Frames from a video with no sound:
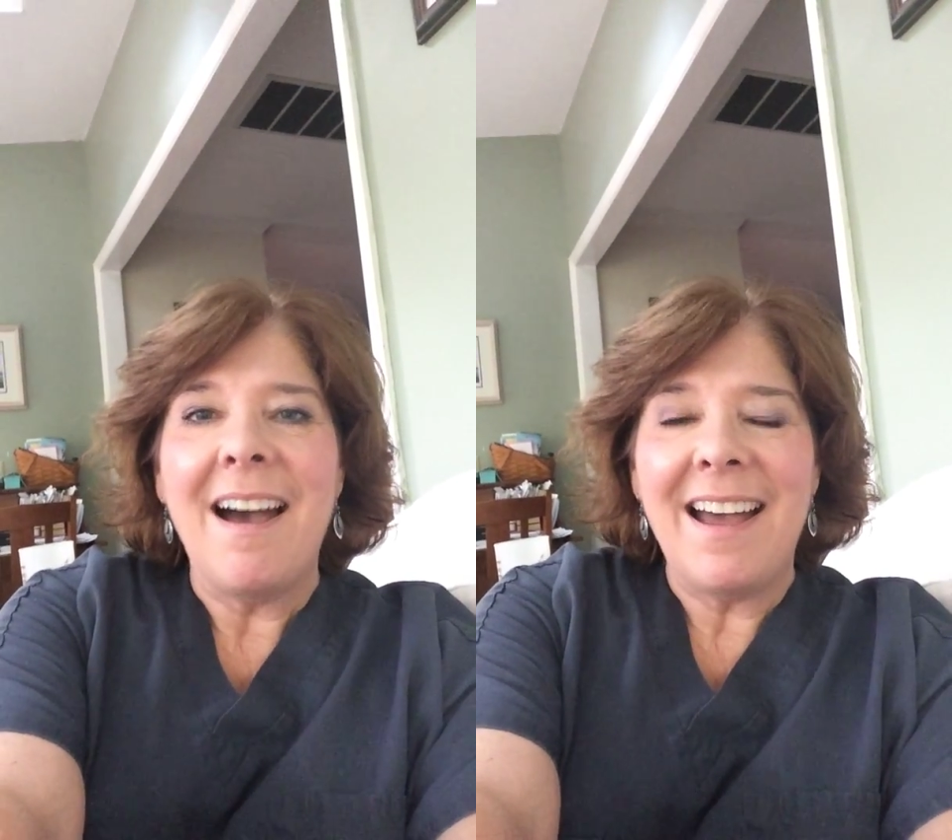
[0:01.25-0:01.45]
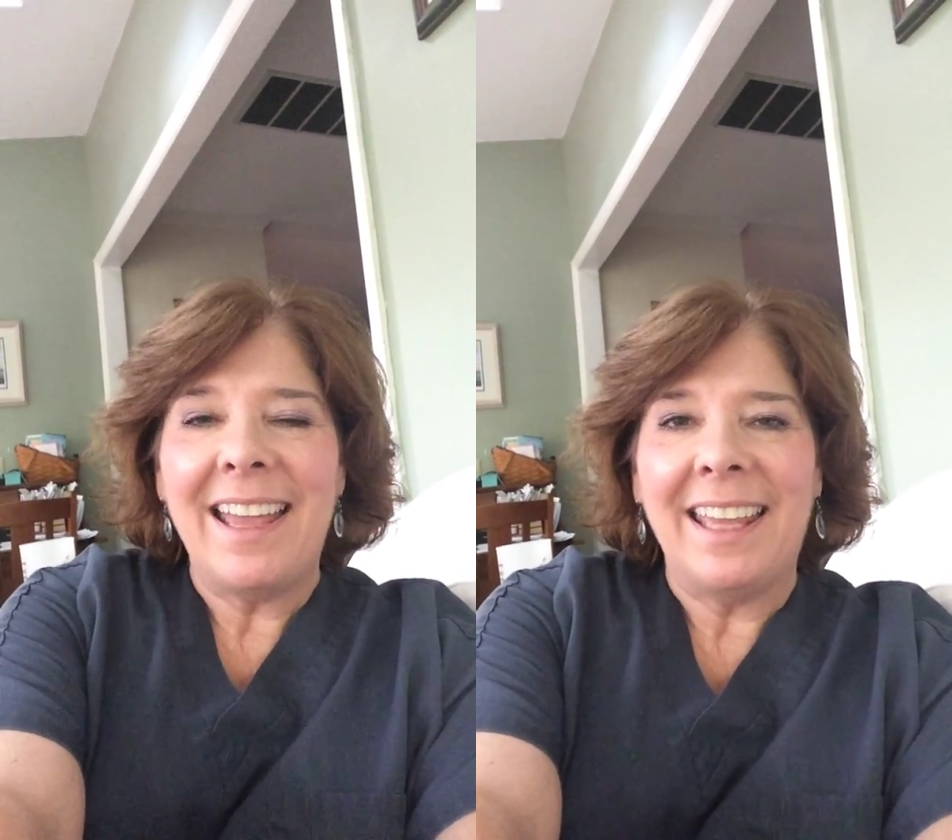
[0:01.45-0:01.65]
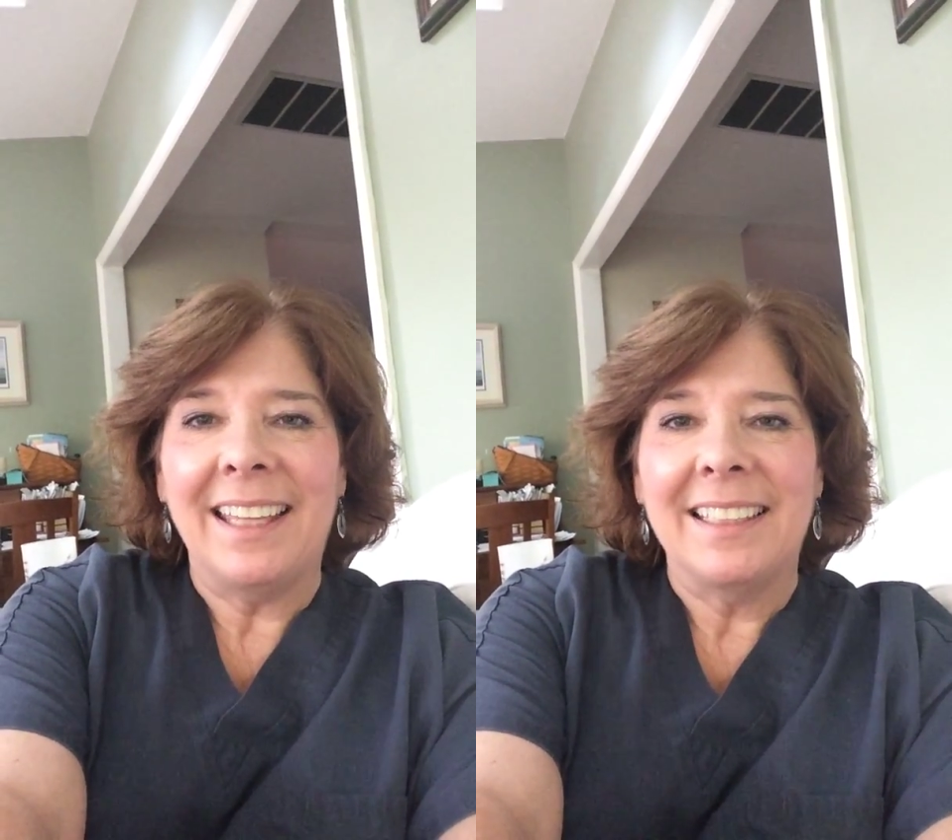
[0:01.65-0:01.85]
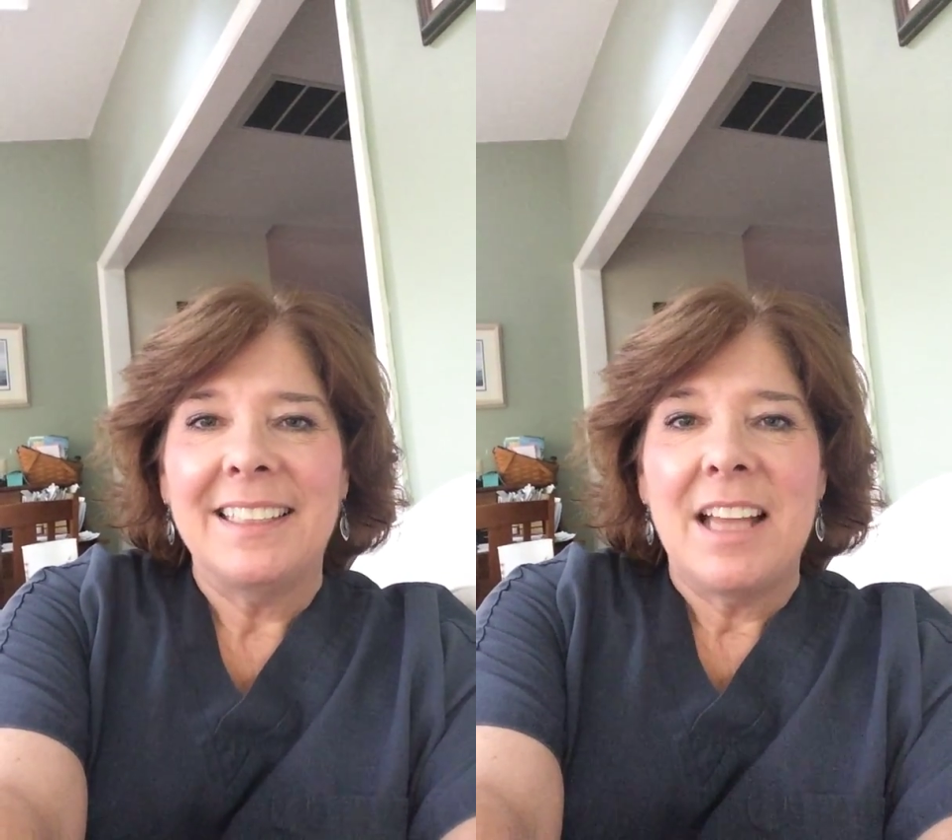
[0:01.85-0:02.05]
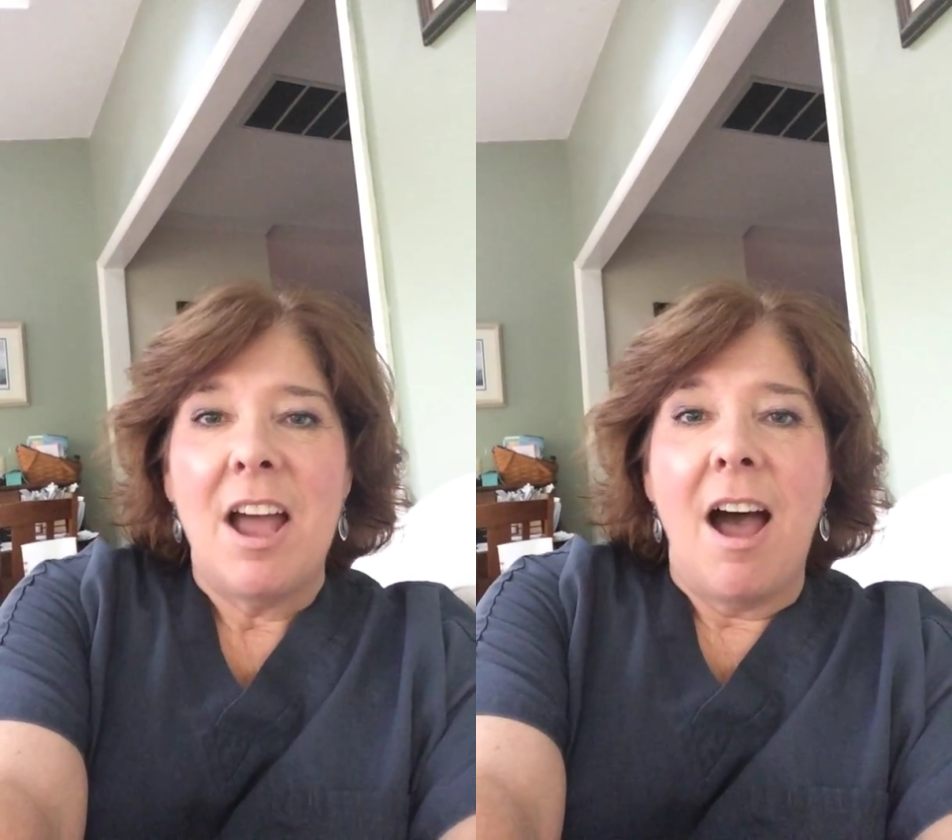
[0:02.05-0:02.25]
Hi,
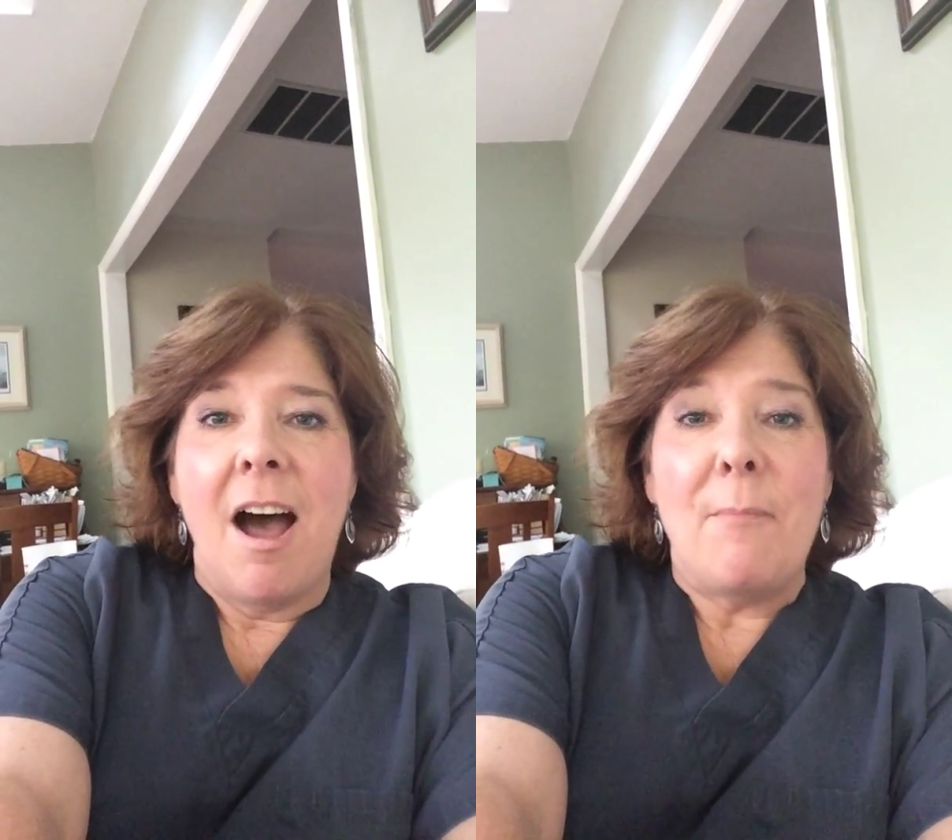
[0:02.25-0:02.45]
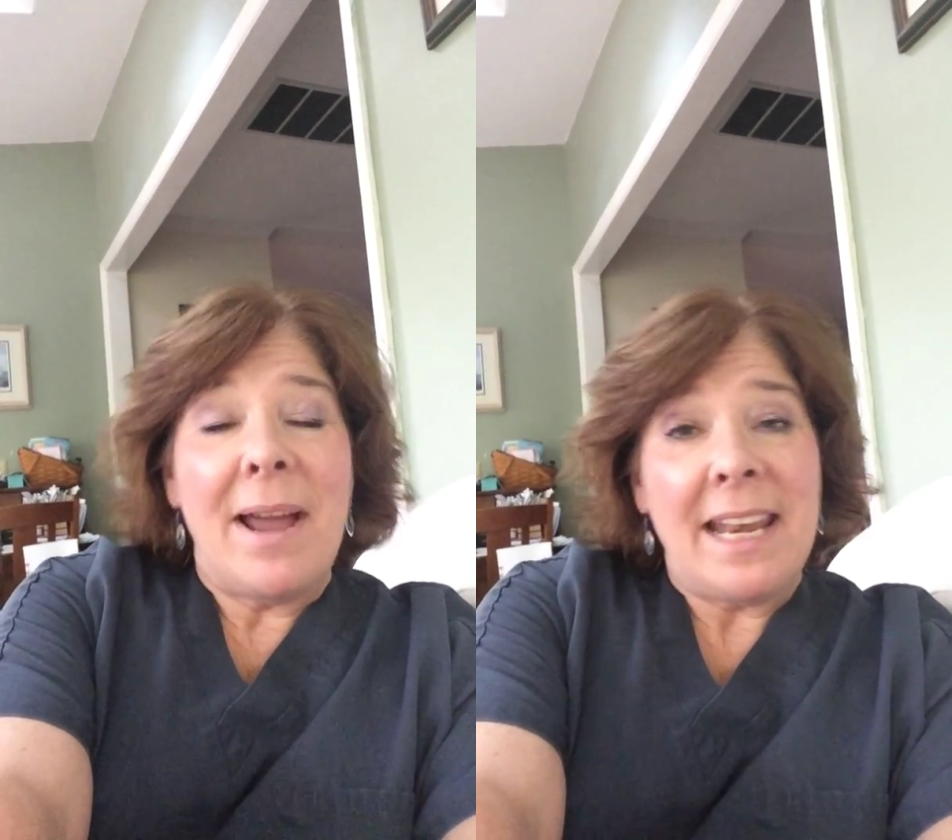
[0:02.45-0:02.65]
my